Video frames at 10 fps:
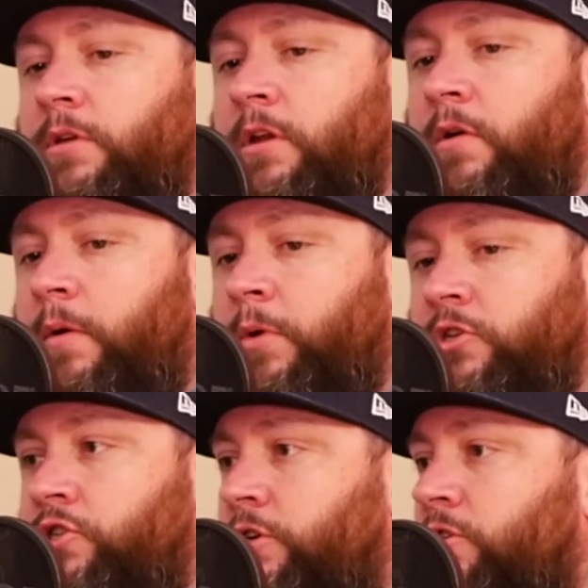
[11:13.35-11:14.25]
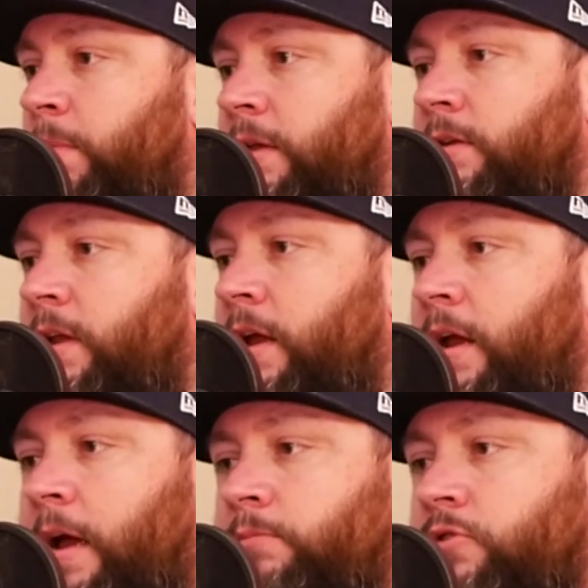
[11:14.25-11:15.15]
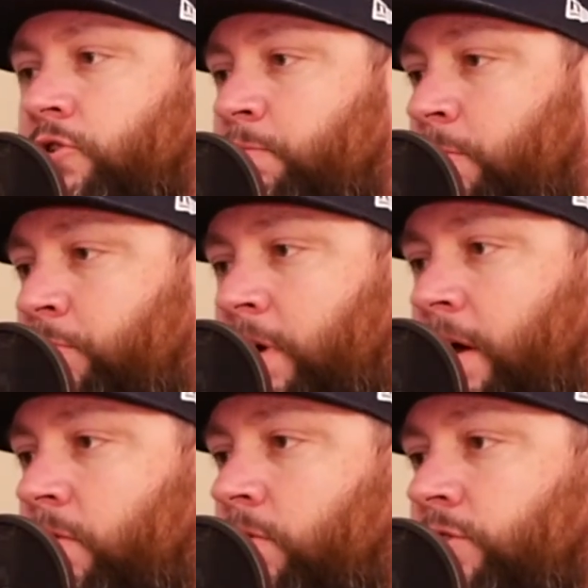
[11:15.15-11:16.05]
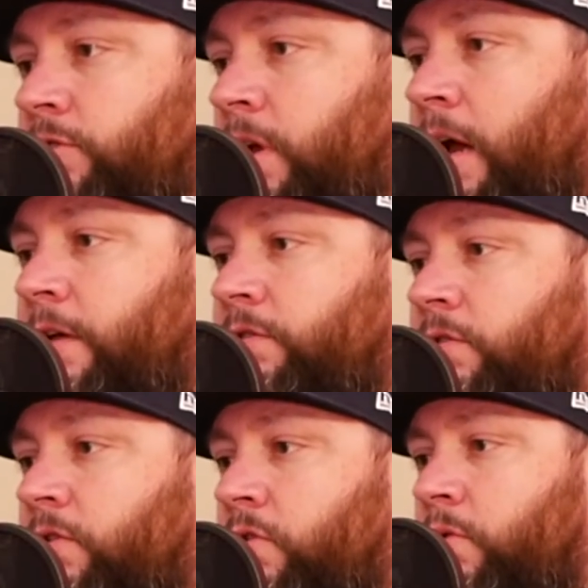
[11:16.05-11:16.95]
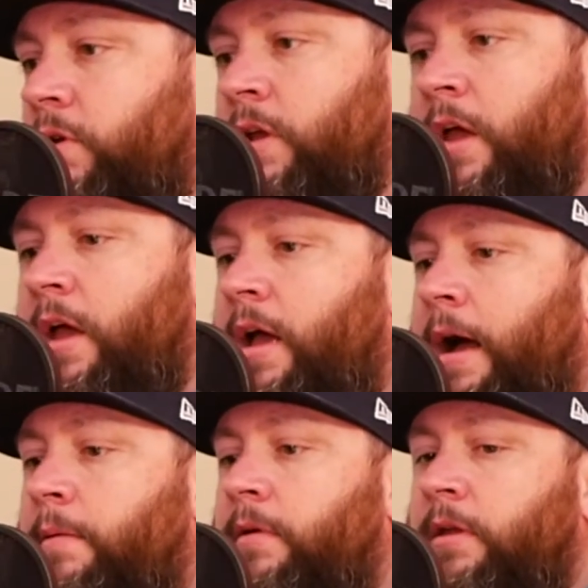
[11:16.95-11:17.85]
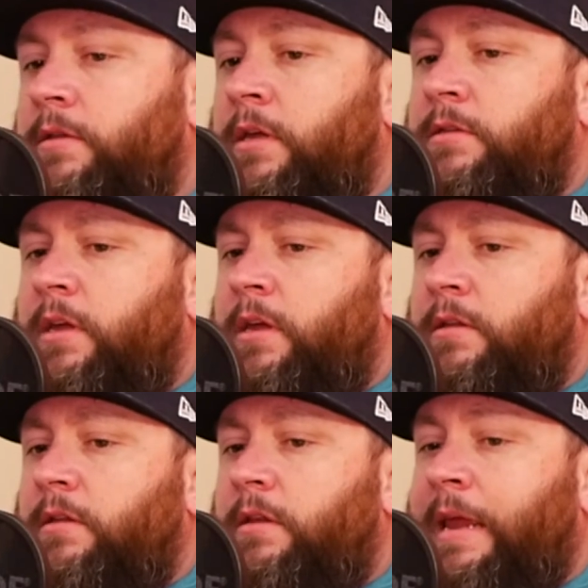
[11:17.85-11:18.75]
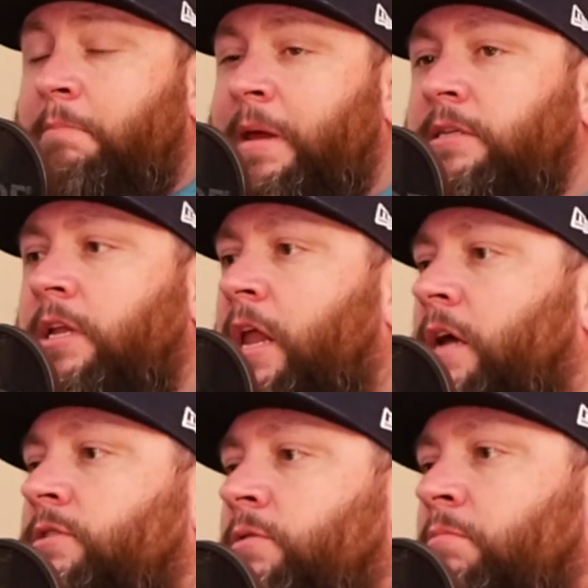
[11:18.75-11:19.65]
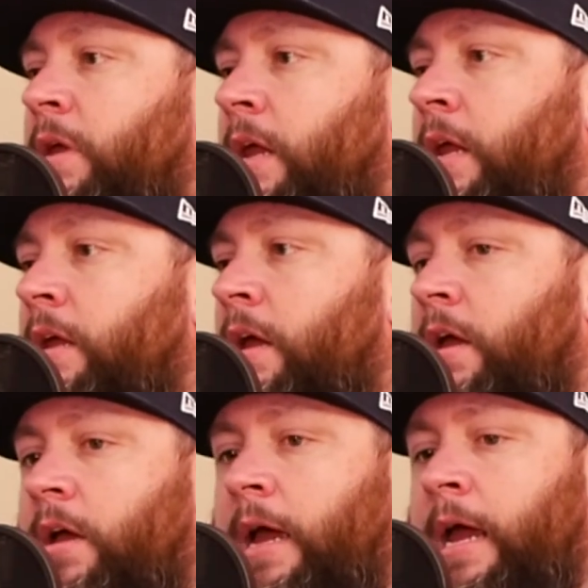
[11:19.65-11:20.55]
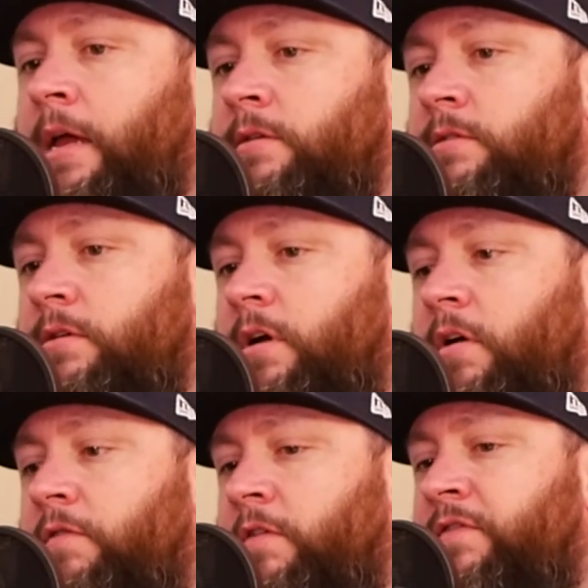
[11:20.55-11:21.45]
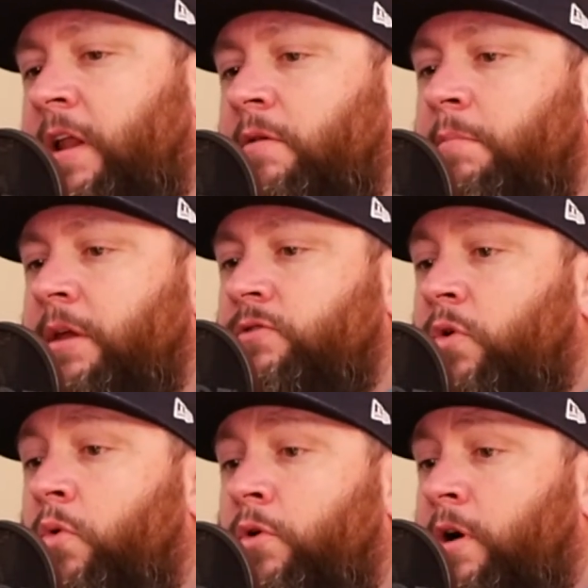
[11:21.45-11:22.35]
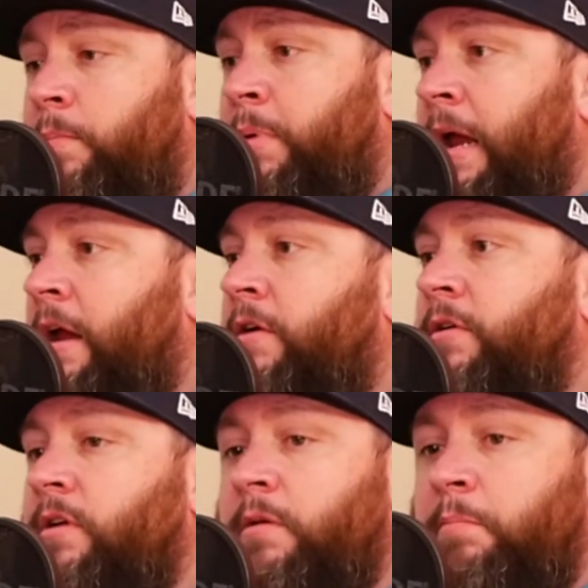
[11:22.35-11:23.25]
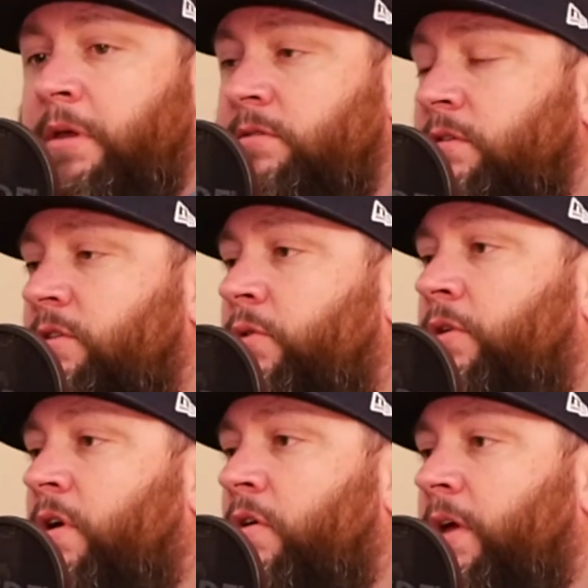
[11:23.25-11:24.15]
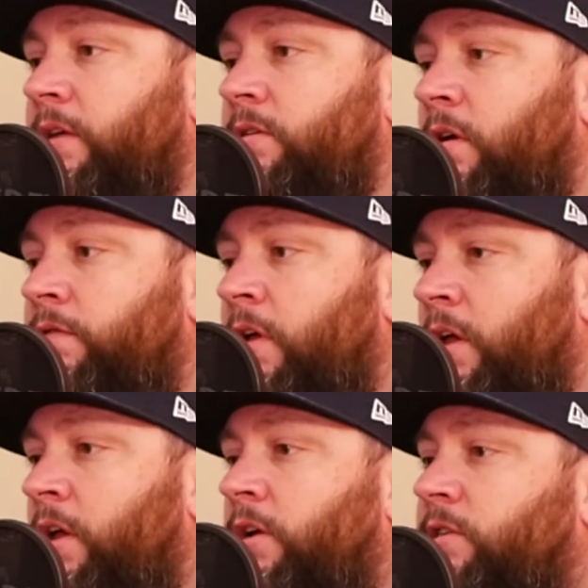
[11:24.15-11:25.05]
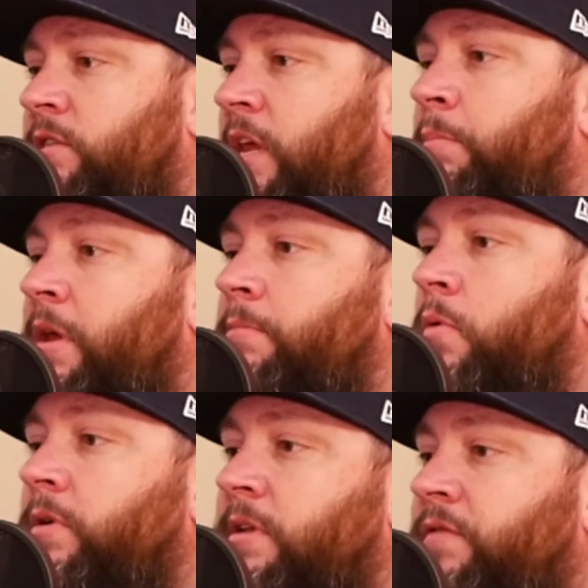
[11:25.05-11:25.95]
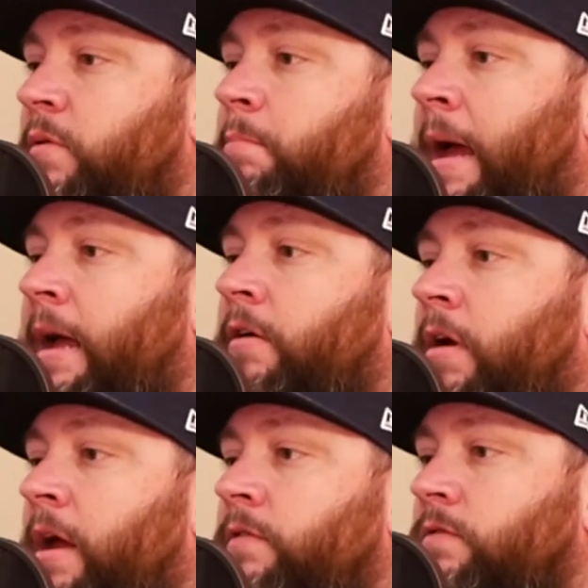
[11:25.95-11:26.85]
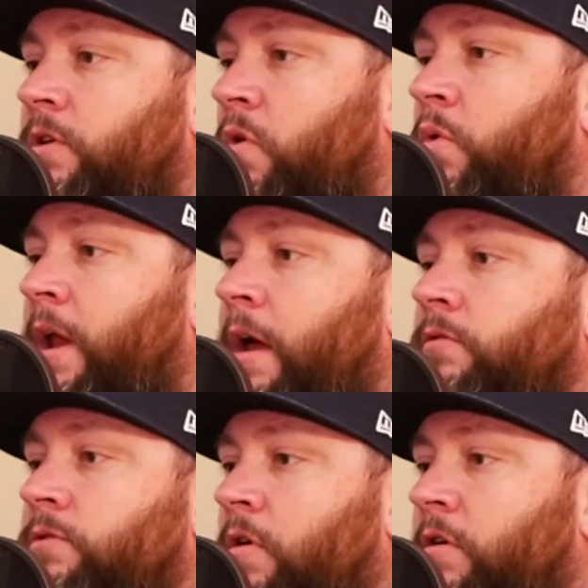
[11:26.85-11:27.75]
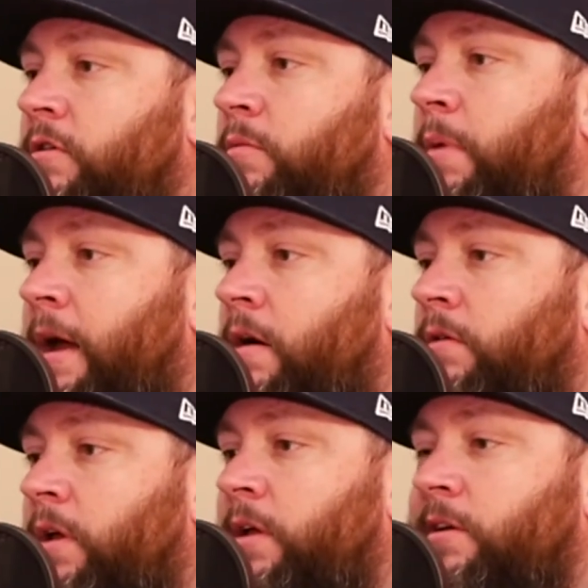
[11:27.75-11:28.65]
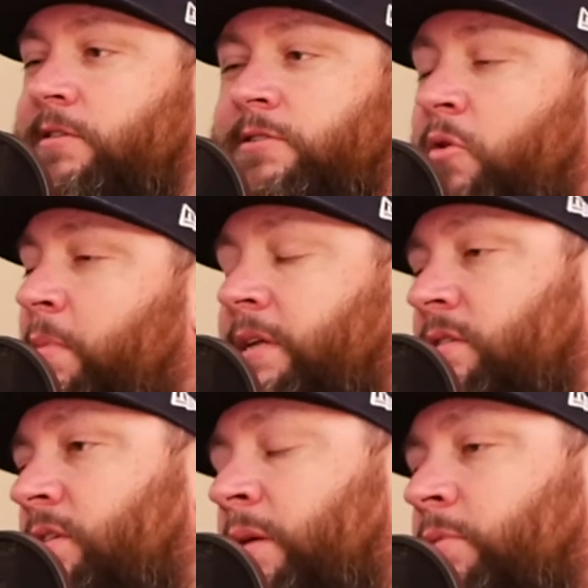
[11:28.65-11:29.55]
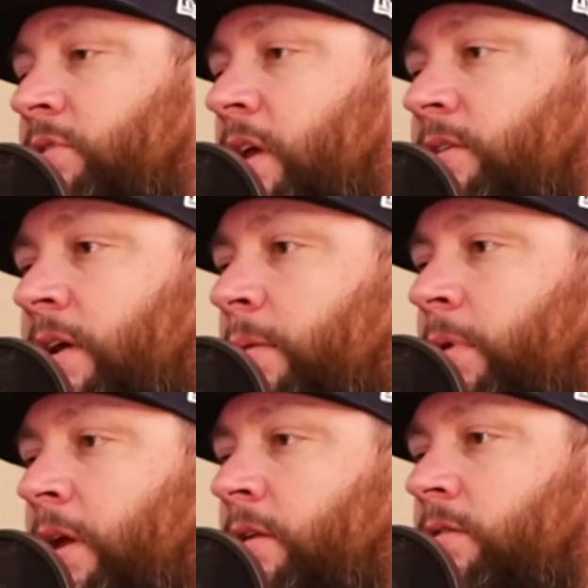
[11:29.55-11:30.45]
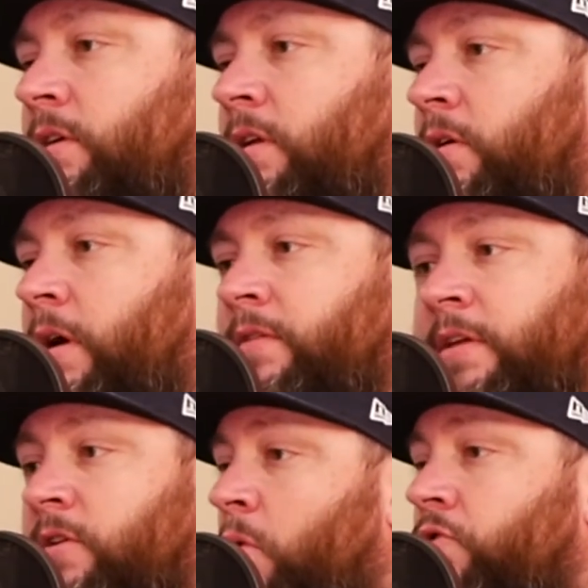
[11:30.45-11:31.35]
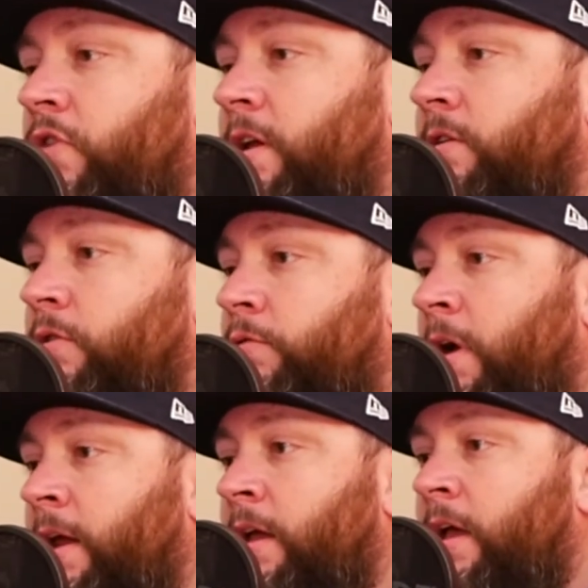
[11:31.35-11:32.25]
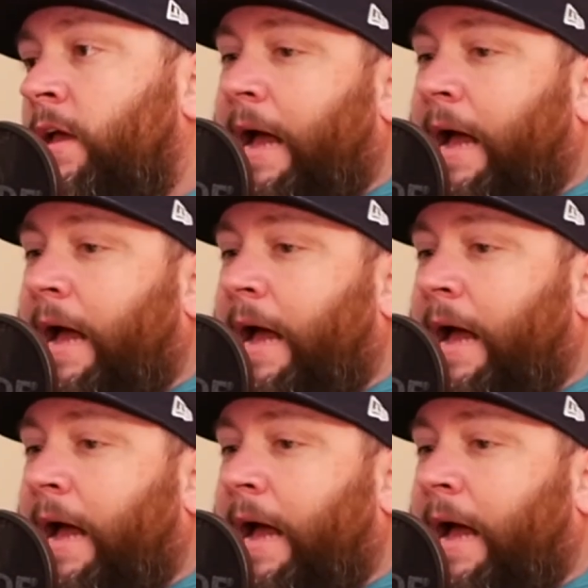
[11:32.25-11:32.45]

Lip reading: You know, we just met today. I'm super proud of what you guys are doing. It means a lot to me as a fellow mentor, a parent, a business owner, and all that stuff, to see people with different backgrounds going out and talking about don't make the same mistakes I made. You know, that's all we're trying to do, right?